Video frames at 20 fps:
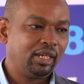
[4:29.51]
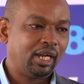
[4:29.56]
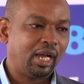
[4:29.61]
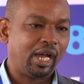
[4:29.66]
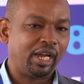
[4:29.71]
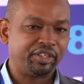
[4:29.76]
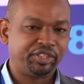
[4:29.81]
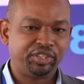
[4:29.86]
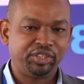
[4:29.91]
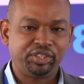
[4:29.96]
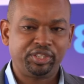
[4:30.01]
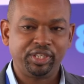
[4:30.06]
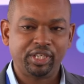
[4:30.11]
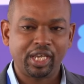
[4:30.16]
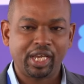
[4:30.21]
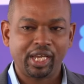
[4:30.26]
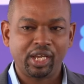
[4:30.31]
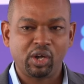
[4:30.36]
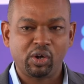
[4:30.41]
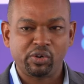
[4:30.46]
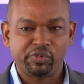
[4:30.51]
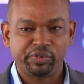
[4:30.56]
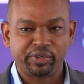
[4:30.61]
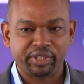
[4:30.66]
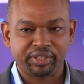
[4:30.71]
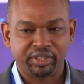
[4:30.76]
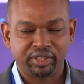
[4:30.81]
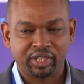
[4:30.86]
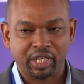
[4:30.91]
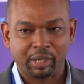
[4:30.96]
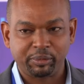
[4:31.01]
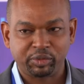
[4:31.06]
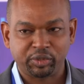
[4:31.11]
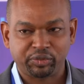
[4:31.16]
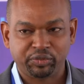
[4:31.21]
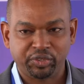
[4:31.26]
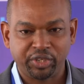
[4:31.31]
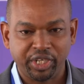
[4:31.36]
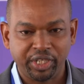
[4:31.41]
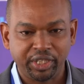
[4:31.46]
RCTI offers in terms of
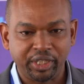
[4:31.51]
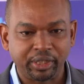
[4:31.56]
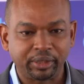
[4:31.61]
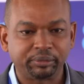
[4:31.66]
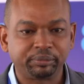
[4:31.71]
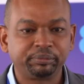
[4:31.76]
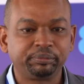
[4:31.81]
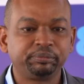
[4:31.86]
training.